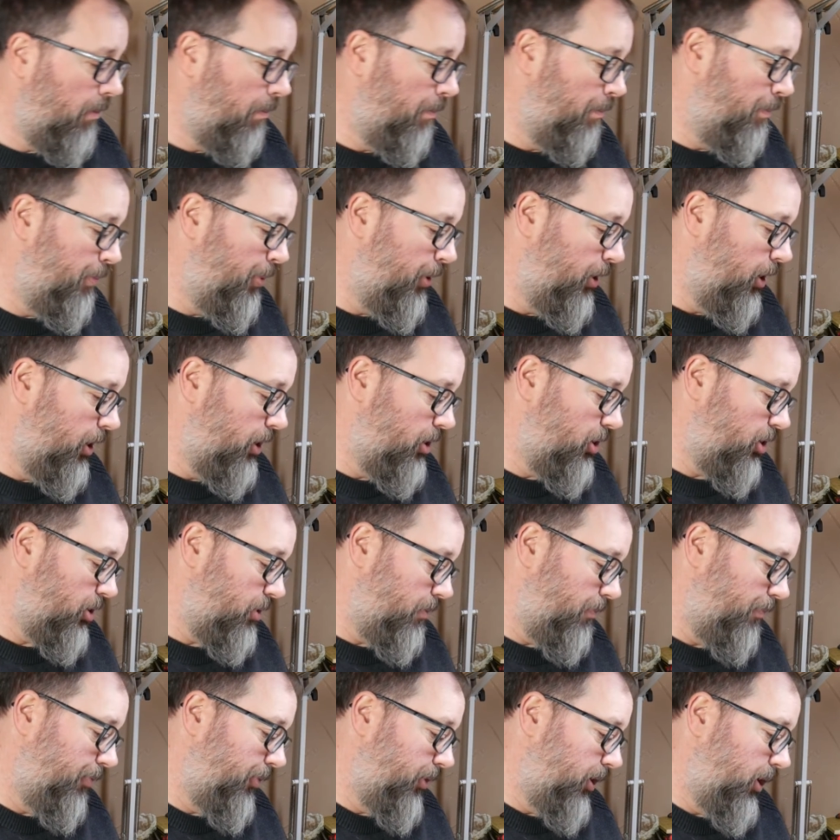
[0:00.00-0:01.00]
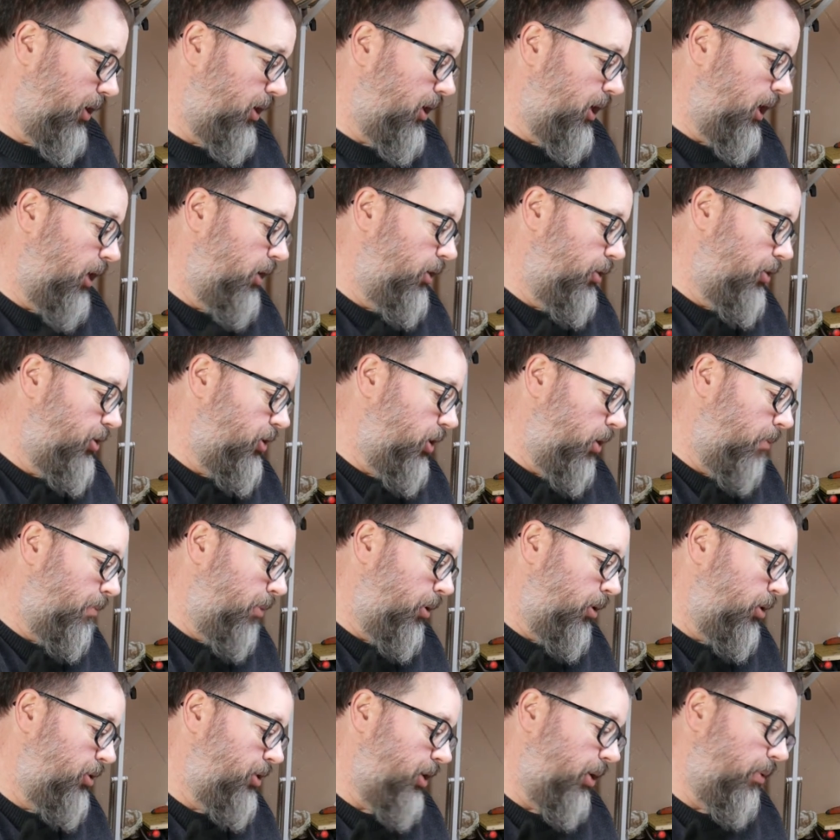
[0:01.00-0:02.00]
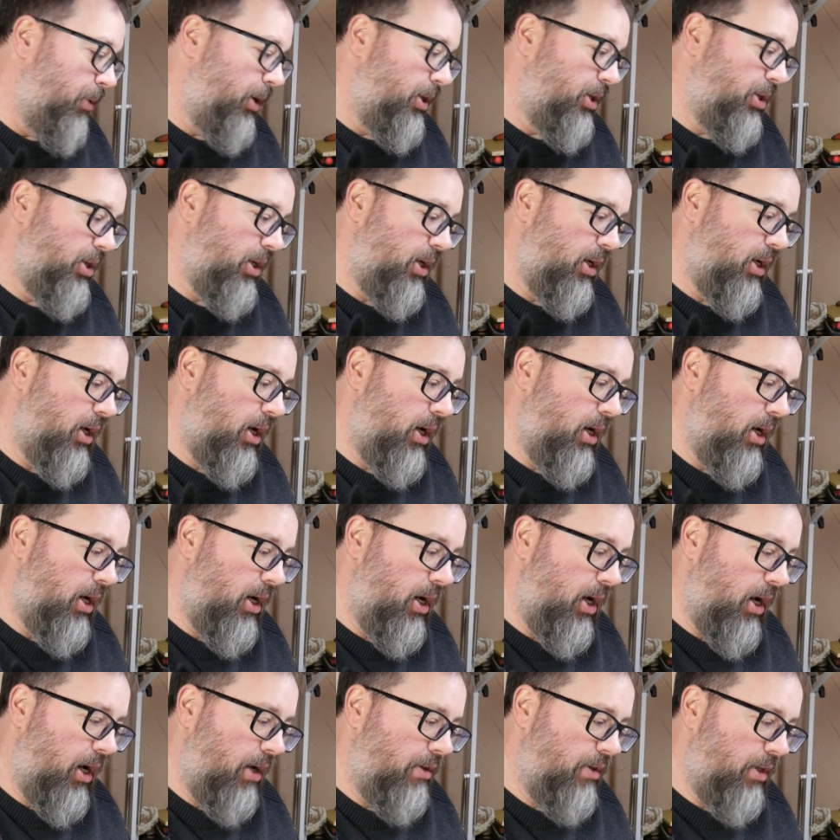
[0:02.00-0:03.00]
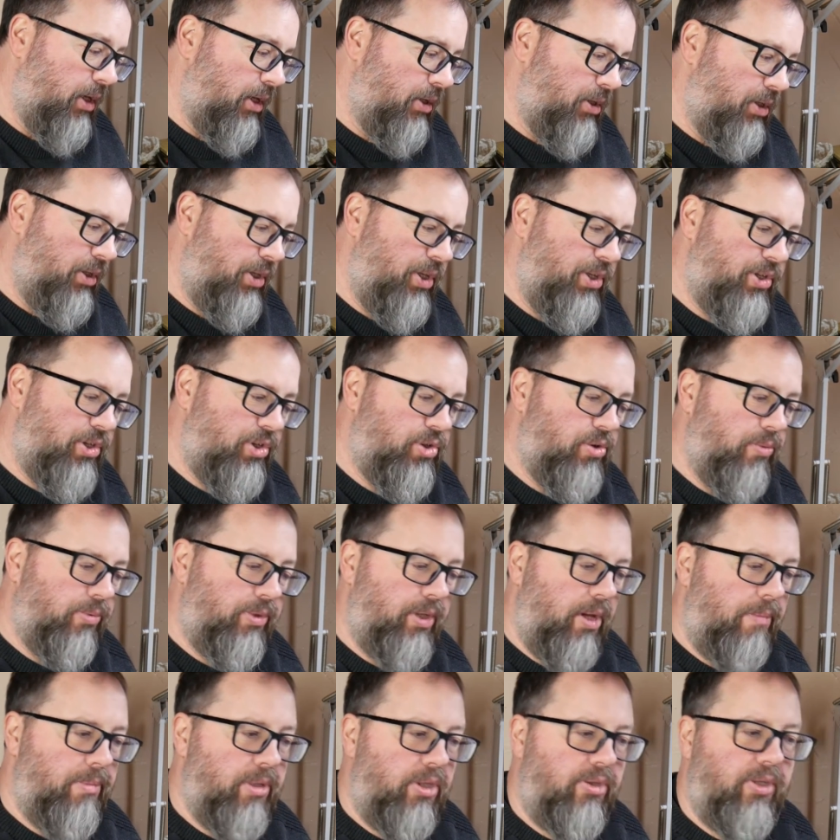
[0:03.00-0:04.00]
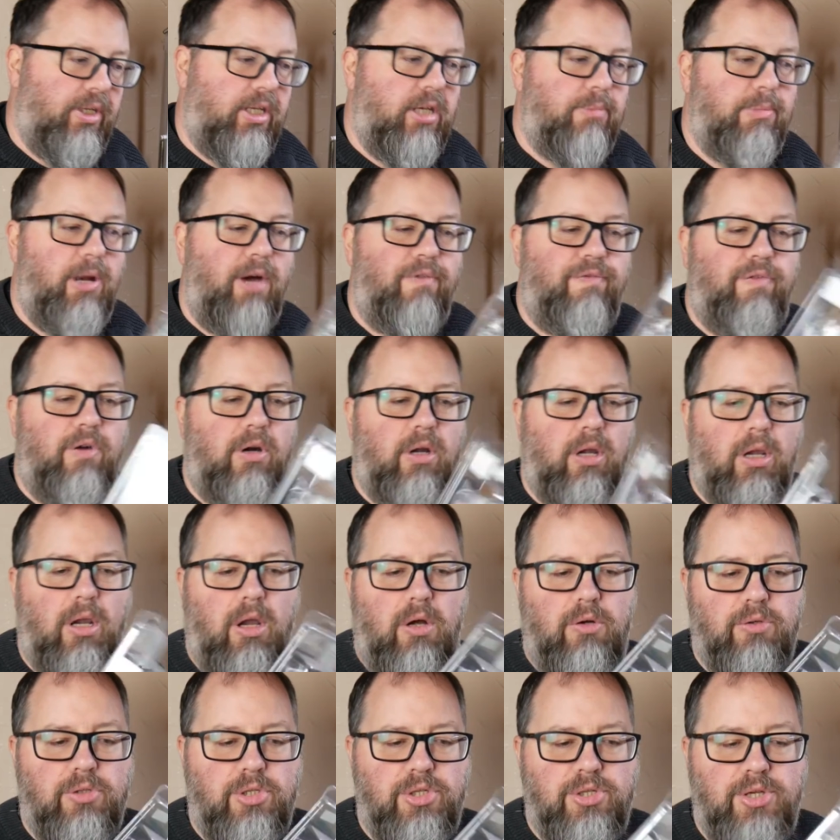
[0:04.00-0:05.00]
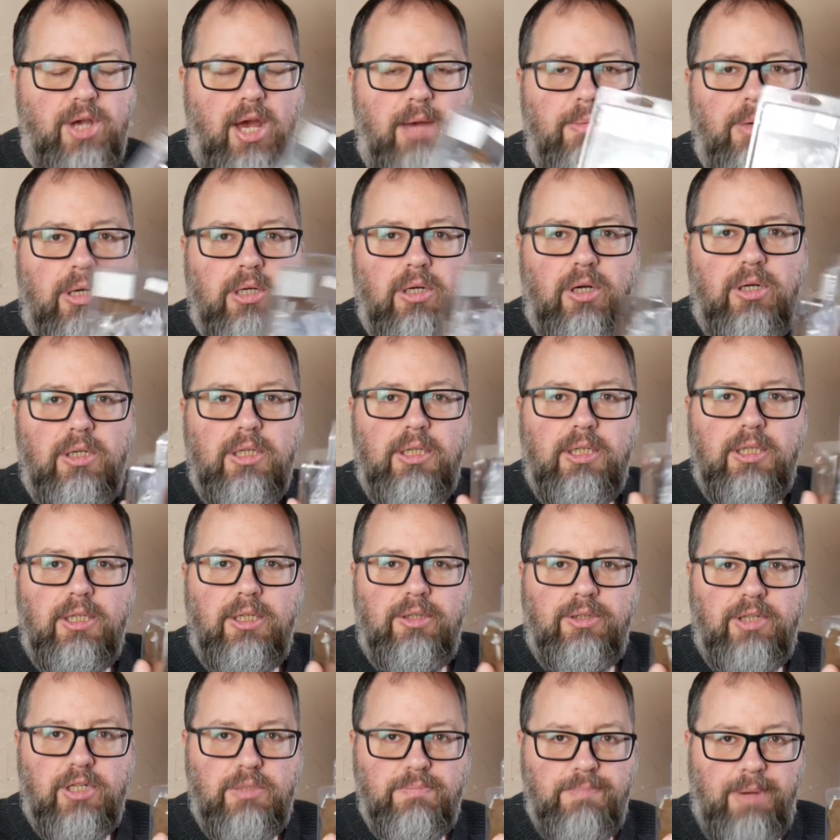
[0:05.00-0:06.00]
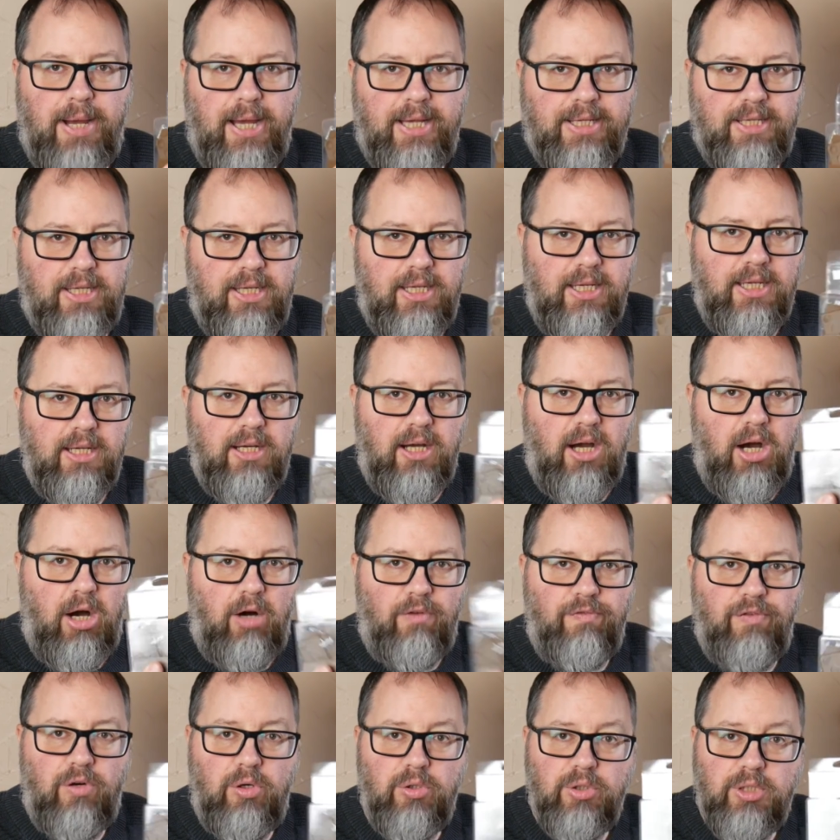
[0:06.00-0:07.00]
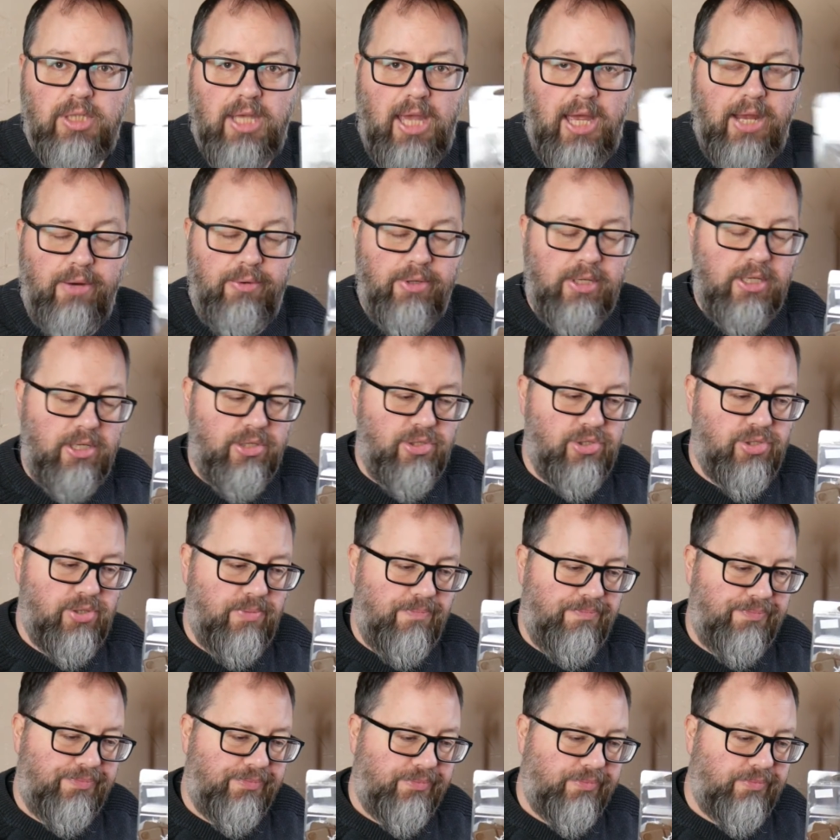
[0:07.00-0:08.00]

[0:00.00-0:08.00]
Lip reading: But I also bought, this is something I've been thinking about for a long time. I got this pack here of Hungarians.